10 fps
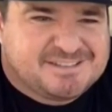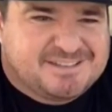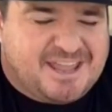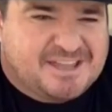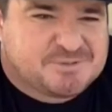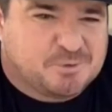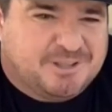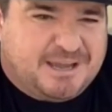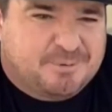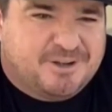Yes, we're
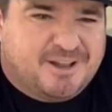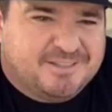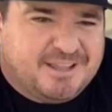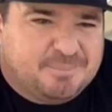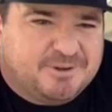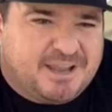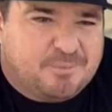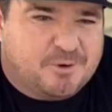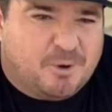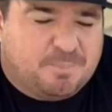laboring on Labor Day.
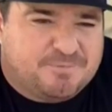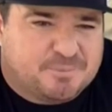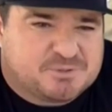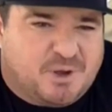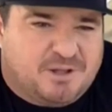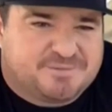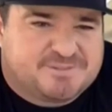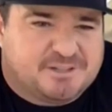We're open from 12